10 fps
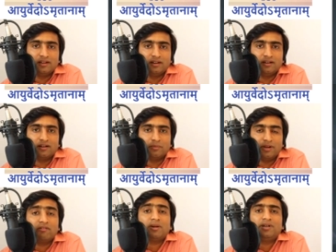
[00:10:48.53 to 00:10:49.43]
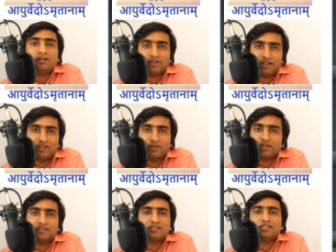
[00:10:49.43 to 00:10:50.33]
uh, development of Ayurveda, you
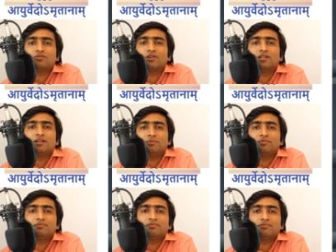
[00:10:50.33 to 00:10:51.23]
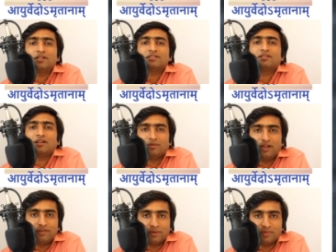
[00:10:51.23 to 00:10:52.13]
can say just for the personal
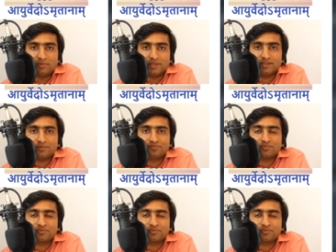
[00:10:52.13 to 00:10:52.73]
benefit purpose.